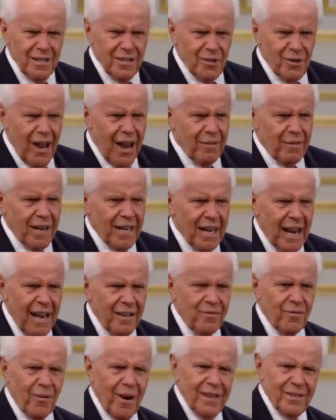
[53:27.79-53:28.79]
Drive a
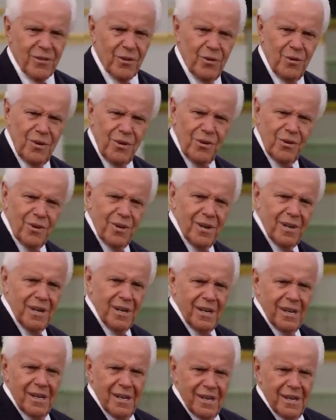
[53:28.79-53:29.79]
knife right through you?
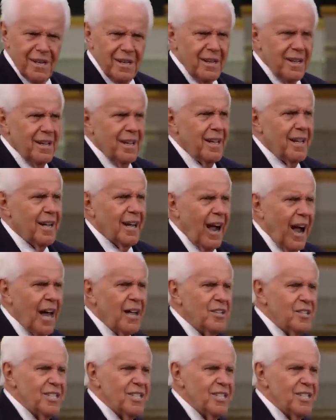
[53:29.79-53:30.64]
God